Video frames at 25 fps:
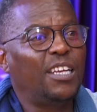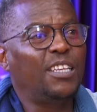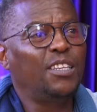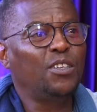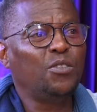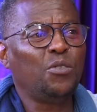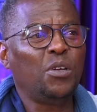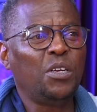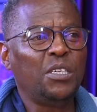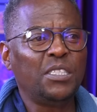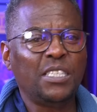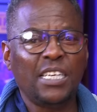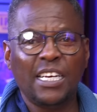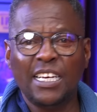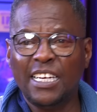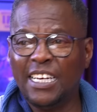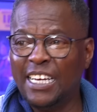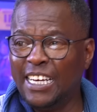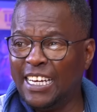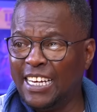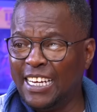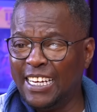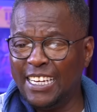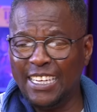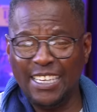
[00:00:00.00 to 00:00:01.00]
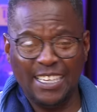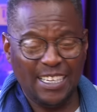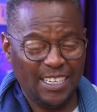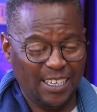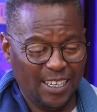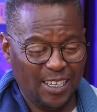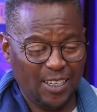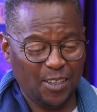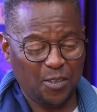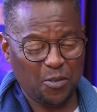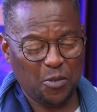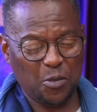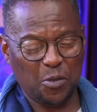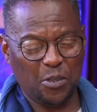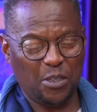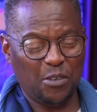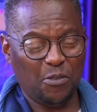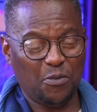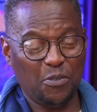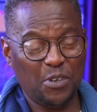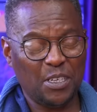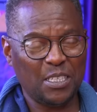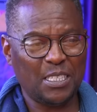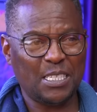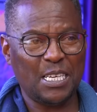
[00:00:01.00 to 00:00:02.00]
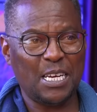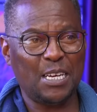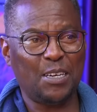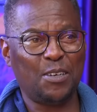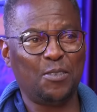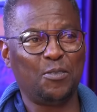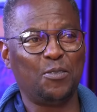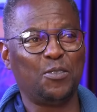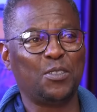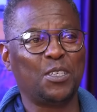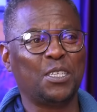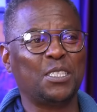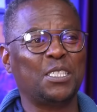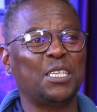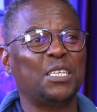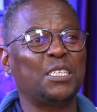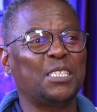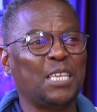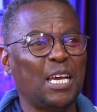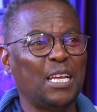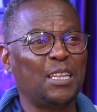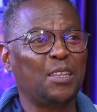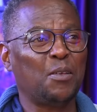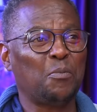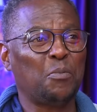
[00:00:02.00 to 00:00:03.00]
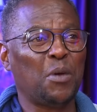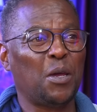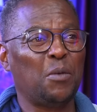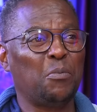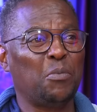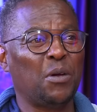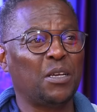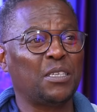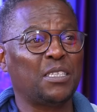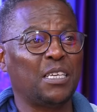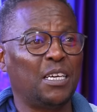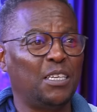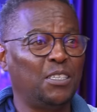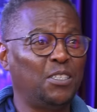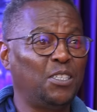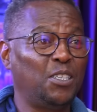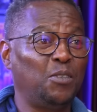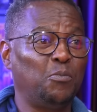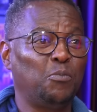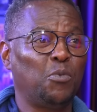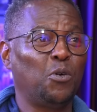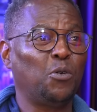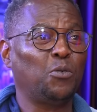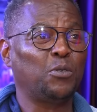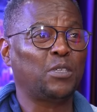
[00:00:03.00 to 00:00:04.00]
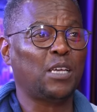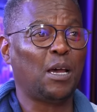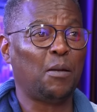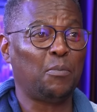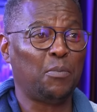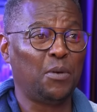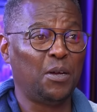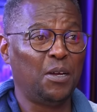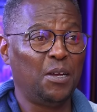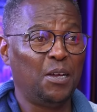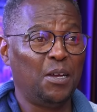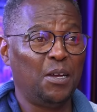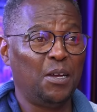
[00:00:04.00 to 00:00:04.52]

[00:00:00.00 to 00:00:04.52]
And this one's like, so in the first take, we just said, sign the papers, and she blows up.